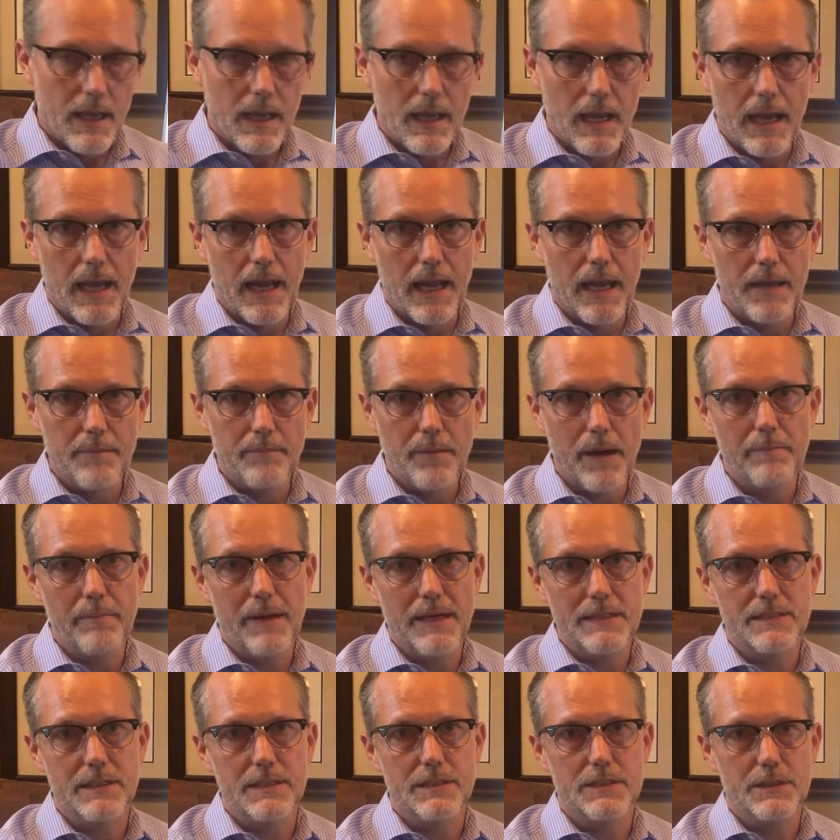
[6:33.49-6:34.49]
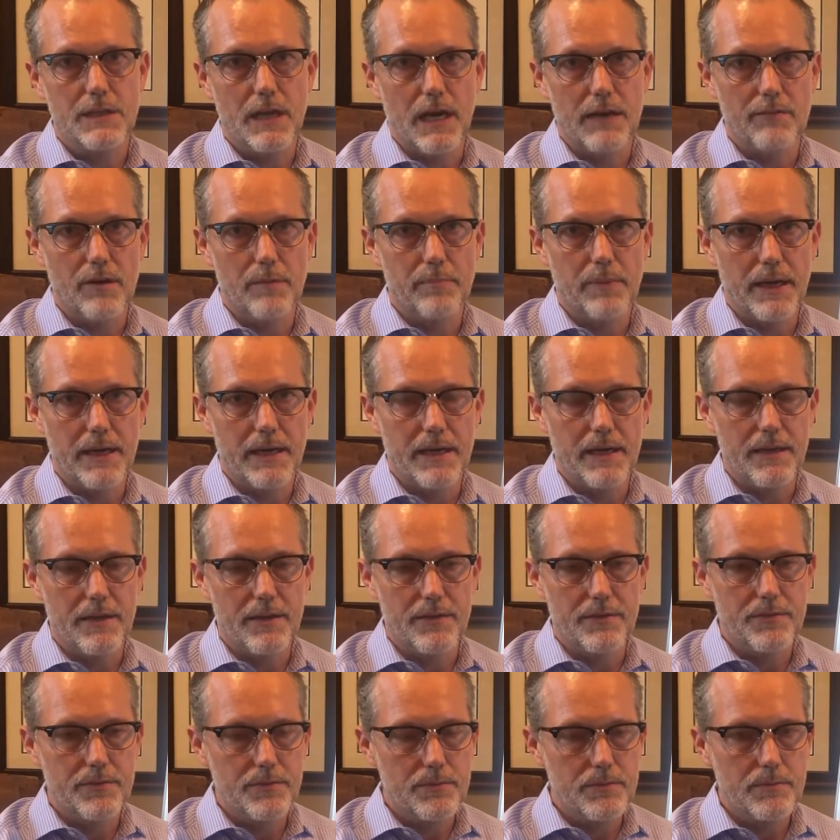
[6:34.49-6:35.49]
And my message to everybody
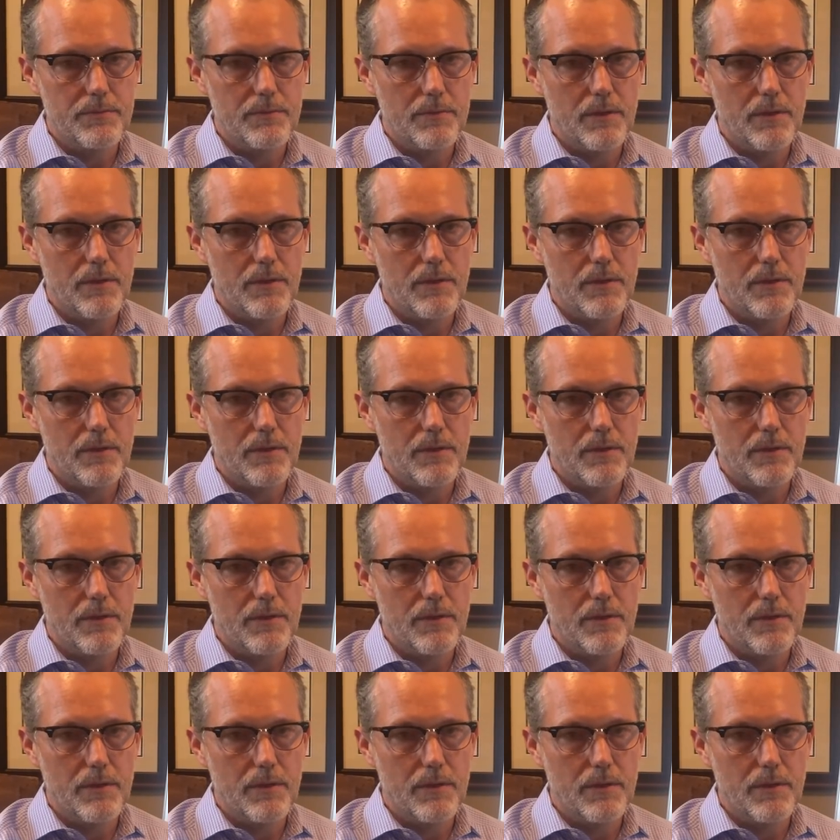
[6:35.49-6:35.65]
is,